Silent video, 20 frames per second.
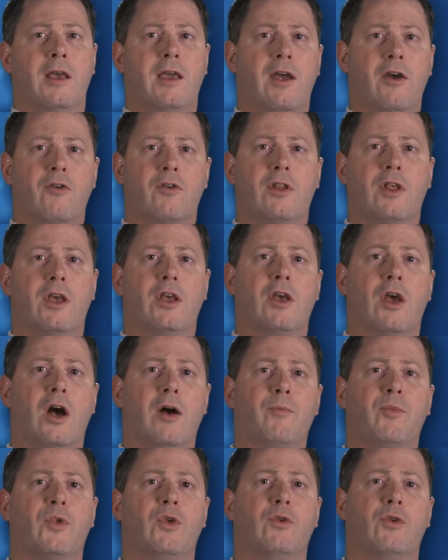guaranteeing
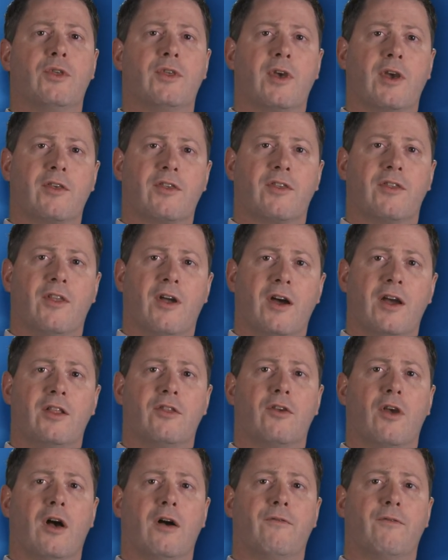up to six
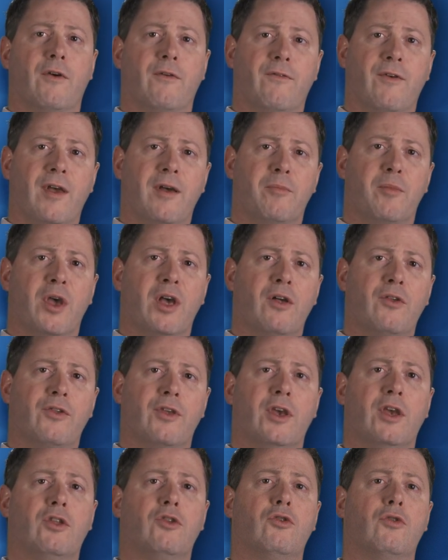nines of
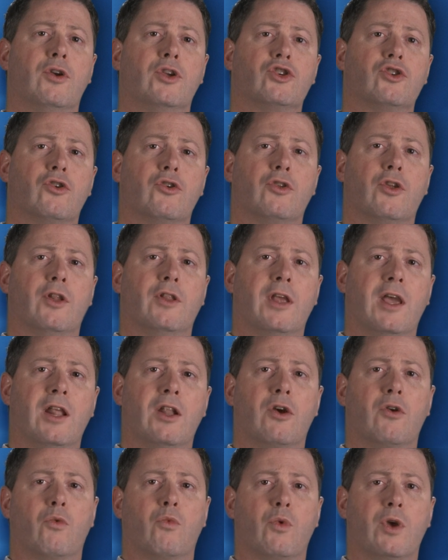availability to ensure the
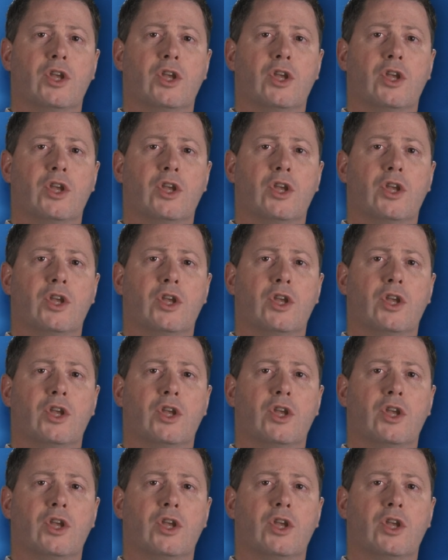data